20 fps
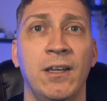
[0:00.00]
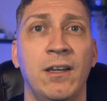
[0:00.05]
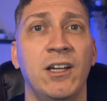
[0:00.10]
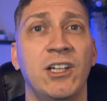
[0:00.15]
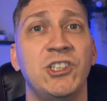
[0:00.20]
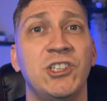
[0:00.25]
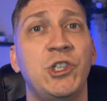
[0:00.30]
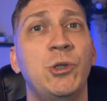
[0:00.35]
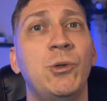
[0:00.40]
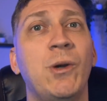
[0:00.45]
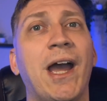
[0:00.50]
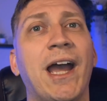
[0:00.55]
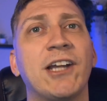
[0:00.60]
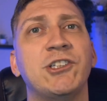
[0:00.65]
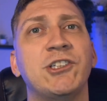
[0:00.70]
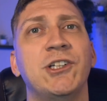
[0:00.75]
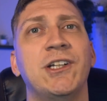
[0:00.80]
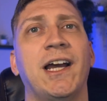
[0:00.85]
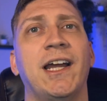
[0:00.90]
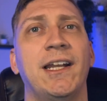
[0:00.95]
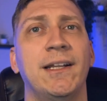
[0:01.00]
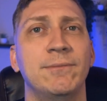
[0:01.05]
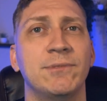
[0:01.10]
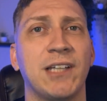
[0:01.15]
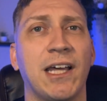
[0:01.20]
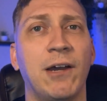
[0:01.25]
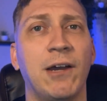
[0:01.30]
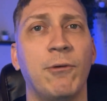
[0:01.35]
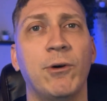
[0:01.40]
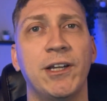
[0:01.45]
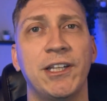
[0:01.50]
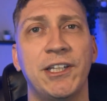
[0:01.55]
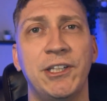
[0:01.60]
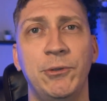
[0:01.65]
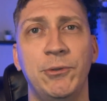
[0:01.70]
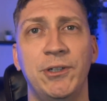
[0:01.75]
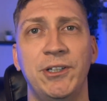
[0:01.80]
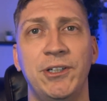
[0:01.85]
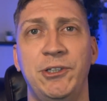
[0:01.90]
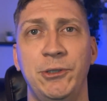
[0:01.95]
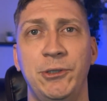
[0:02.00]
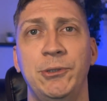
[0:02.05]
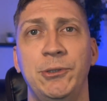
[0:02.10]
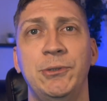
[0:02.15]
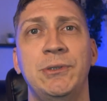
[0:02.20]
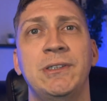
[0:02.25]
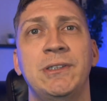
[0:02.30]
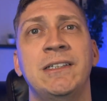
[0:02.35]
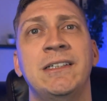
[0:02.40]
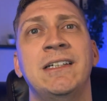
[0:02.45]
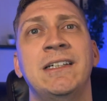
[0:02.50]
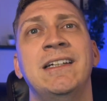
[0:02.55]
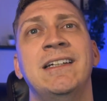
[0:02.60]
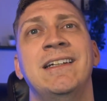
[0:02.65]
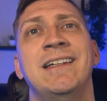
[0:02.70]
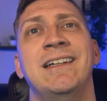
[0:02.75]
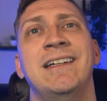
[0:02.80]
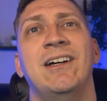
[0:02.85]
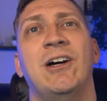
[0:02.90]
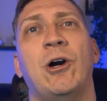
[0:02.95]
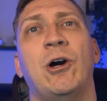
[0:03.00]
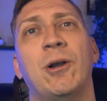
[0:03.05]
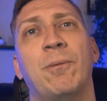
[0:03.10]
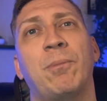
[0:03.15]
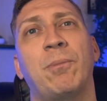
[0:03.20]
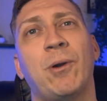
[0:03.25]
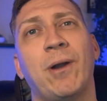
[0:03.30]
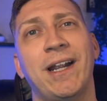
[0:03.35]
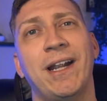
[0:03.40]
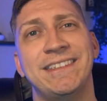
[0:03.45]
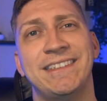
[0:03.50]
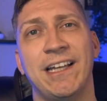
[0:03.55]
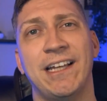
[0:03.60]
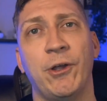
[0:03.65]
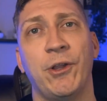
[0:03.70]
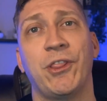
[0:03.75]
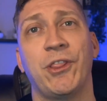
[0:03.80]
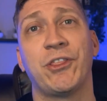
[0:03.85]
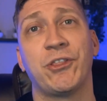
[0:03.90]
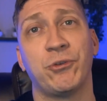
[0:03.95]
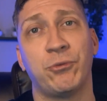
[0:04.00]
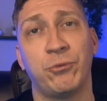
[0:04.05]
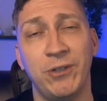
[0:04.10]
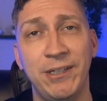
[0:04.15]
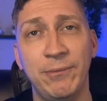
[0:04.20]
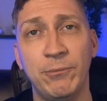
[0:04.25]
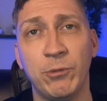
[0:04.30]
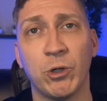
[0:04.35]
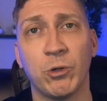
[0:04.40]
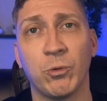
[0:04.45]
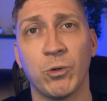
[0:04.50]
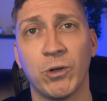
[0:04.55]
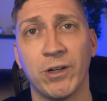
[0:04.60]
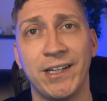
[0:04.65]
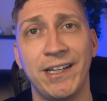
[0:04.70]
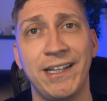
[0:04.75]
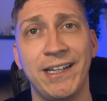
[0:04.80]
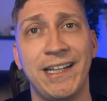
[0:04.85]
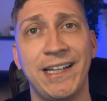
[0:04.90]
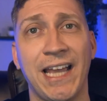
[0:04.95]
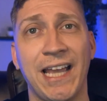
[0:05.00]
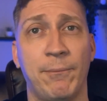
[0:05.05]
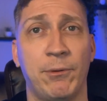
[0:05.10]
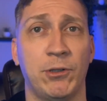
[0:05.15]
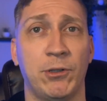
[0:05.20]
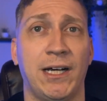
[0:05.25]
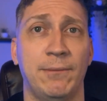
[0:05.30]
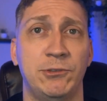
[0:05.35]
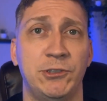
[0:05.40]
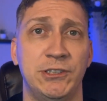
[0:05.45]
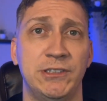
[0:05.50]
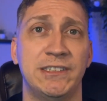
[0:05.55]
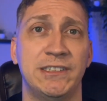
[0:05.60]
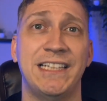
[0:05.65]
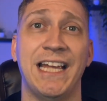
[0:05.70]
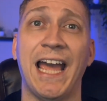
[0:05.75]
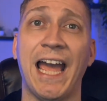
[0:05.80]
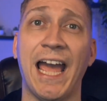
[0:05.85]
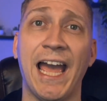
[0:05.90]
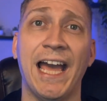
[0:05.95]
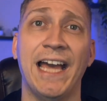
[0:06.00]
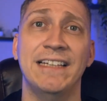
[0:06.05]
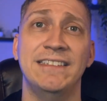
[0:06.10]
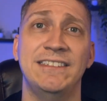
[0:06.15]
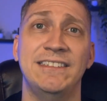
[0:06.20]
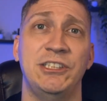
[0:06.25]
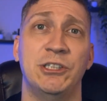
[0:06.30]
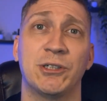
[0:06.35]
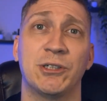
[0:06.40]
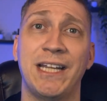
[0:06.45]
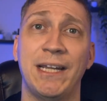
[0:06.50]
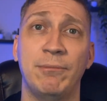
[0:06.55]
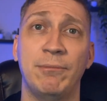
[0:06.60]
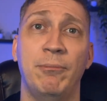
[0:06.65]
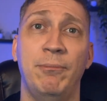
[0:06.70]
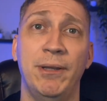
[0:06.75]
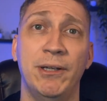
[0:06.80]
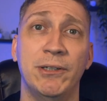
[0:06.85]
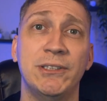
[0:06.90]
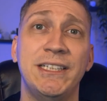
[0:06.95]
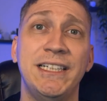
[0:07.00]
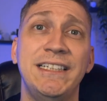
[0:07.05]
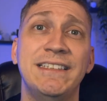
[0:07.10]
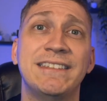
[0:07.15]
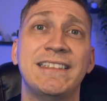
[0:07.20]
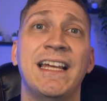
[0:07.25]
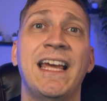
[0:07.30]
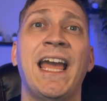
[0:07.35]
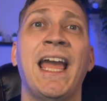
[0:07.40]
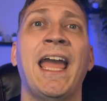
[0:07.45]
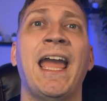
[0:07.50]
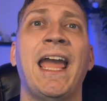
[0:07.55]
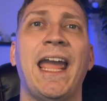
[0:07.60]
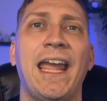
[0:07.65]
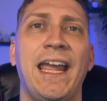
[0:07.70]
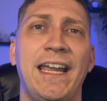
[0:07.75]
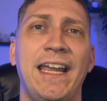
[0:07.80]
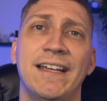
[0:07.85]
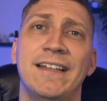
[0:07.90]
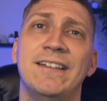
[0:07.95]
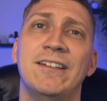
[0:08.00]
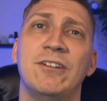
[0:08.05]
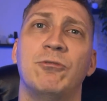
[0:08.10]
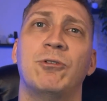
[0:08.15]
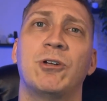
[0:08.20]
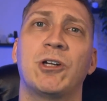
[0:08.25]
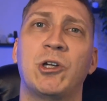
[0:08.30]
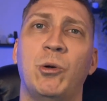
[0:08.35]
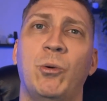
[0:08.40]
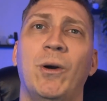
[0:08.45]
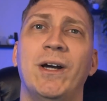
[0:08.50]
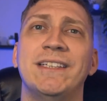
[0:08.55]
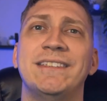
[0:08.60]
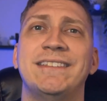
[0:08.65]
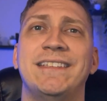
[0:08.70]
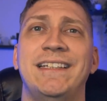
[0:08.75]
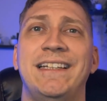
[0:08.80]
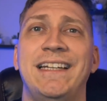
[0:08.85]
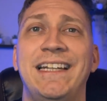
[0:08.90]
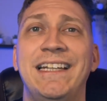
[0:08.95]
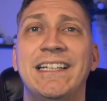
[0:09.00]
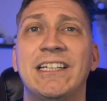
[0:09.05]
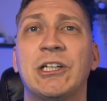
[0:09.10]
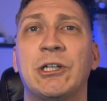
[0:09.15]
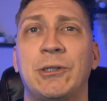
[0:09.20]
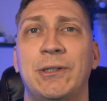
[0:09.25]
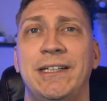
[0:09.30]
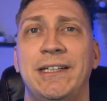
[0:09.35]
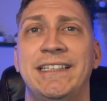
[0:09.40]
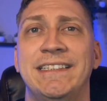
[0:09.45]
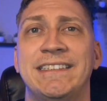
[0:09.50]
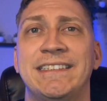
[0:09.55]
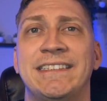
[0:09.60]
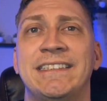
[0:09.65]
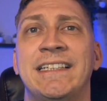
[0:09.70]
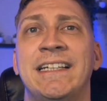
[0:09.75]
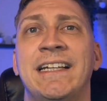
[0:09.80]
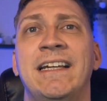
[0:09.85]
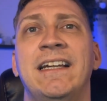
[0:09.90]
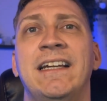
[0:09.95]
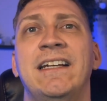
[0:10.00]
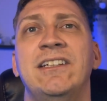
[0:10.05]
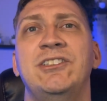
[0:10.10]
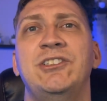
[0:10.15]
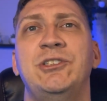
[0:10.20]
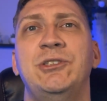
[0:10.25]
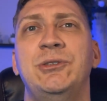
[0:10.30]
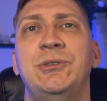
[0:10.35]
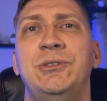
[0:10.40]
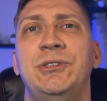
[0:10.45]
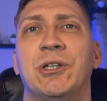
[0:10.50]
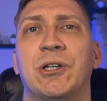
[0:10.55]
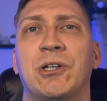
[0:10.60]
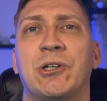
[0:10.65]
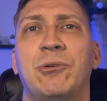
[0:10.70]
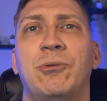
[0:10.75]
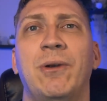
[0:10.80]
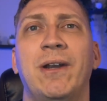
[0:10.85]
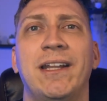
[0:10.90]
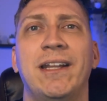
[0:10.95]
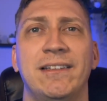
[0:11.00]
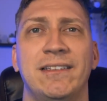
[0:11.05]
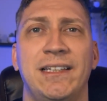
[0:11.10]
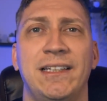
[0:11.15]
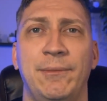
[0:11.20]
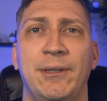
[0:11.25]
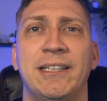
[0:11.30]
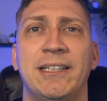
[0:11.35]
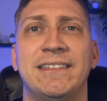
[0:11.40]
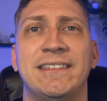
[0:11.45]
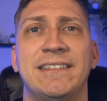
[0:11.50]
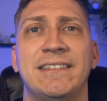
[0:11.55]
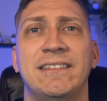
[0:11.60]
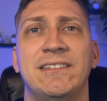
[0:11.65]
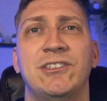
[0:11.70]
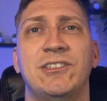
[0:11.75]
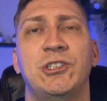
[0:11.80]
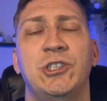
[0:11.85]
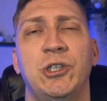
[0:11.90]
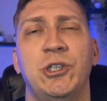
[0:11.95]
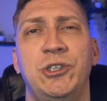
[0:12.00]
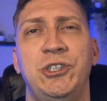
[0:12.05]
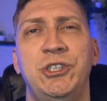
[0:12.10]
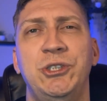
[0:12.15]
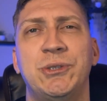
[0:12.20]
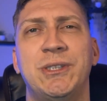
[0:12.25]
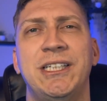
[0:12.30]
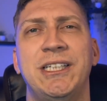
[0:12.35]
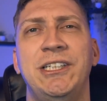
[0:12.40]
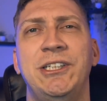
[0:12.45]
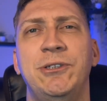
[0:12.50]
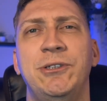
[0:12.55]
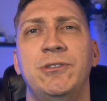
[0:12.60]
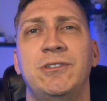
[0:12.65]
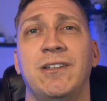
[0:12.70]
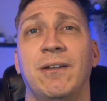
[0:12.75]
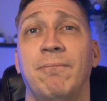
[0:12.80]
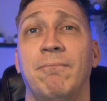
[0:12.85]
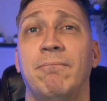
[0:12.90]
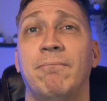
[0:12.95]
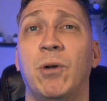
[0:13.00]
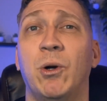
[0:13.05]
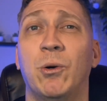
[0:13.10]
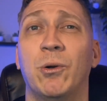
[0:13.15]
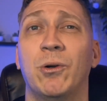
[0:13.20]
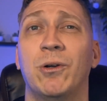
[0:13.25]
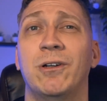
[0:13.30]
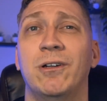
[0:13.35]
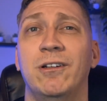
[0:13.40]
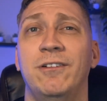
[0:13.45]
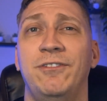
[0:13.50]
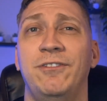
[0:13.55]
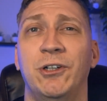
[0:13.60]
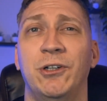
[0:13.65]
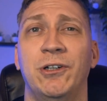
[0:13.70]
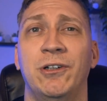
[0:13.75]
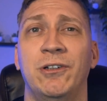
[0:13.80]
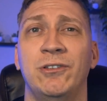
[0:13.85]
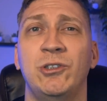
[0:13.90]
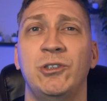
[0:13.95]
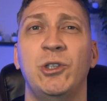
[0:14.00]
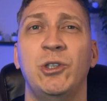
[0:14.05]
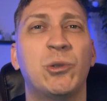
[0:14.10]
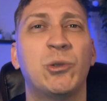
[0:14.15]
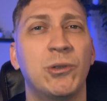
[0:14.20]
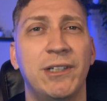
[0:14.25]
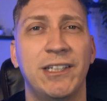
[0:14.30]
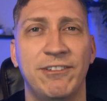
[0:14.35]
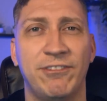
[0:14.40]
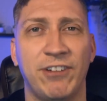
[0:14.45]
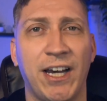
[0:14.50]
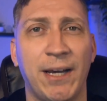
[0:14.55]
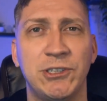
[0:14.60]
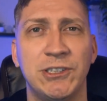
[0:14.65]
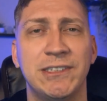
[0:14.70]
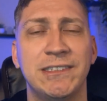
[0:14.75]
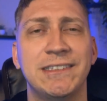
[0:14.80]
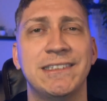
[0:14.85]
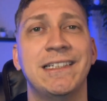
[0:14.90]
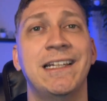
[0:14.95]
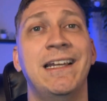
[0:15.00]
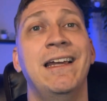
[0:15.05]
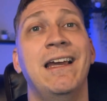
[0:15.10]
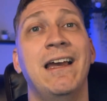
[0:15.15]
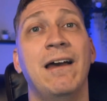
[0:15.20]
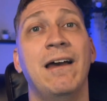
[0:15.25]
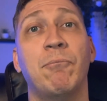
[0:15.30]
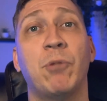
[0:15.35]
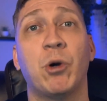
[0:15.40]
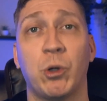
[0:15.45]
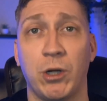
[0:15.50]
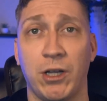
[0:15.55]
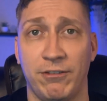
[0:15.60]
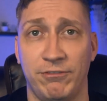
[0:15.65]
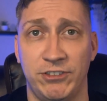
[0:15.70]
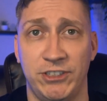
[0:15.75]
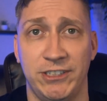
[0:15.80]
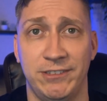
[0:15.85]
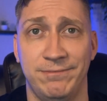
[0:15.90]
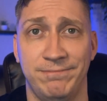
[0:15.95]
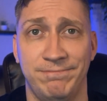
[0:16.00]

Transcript: 2 action items I want you to do are price out 3 more working capital options to add to your capabilities and request an increase to your credit limits so you can use more of your lucrative options more often.